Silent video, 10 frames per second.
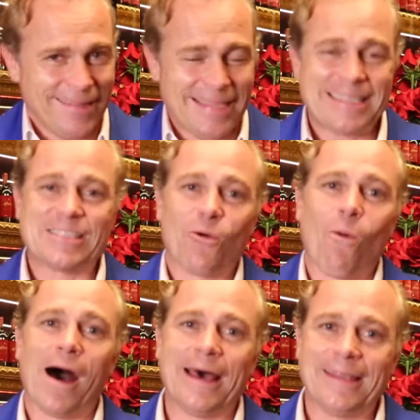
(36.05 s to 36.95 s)
This is a
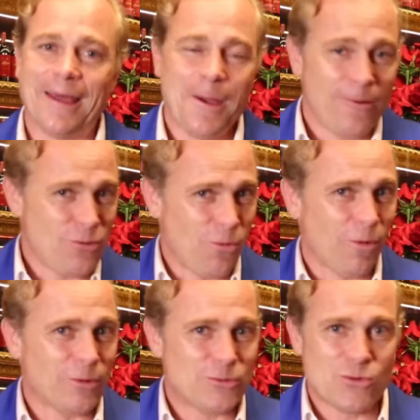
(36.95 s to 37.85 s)
wine you
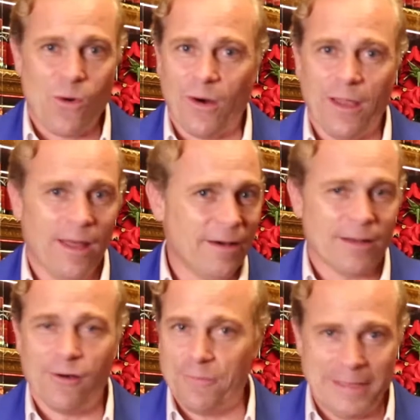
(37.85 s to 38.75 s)
want to do a
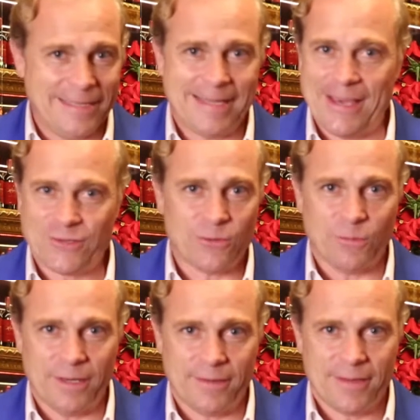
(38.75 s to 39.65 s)
lot of
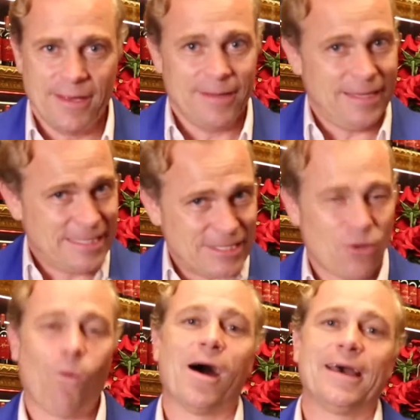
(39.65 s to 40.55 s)
meditation with. This is
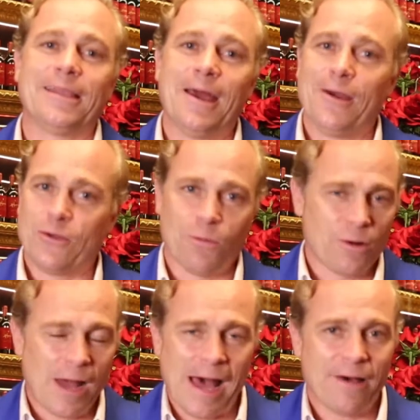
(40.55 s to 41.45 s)
the wine you
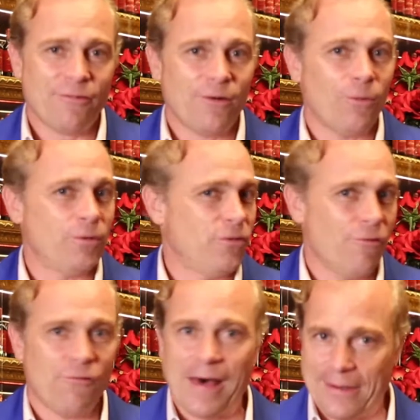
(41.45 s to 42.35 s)
want to have with
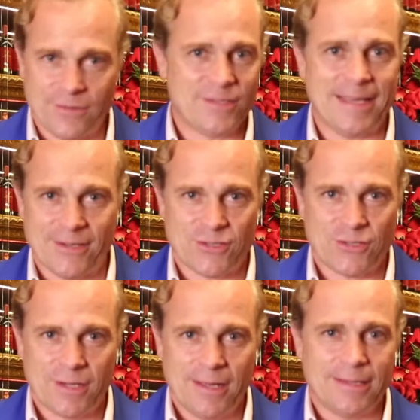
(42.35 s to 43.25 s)
your finest
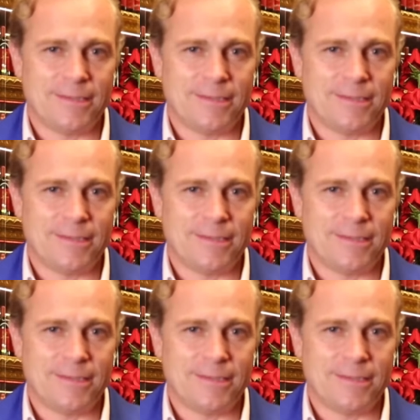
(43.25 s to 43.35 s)
dish.